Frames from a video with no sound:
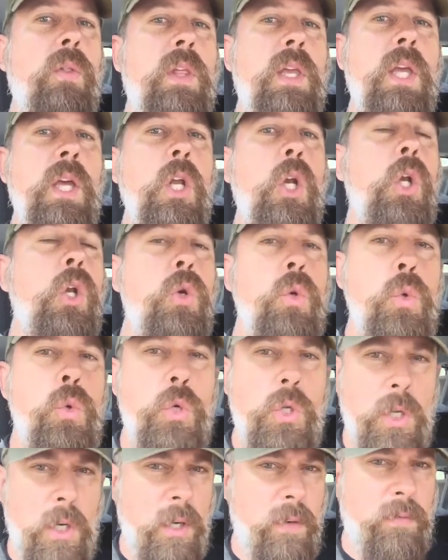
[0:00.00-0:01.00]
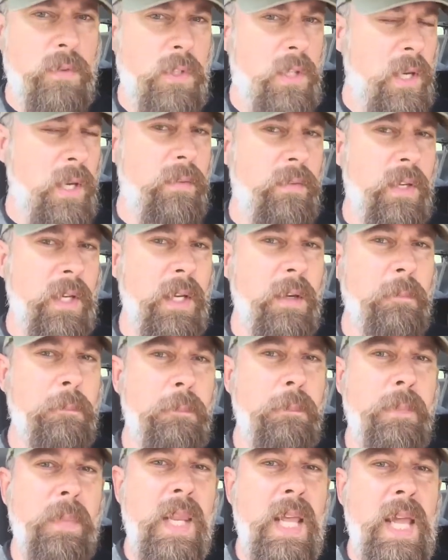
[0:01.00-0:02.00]
the illusion of safety.
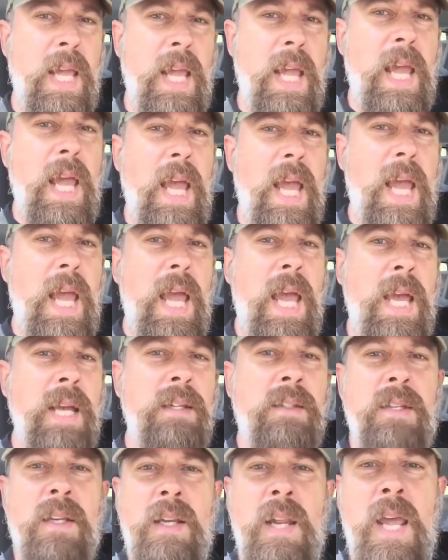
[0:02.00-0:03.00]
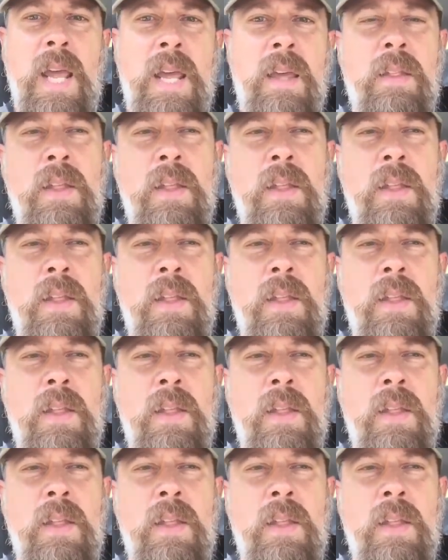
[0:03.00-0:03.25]
And today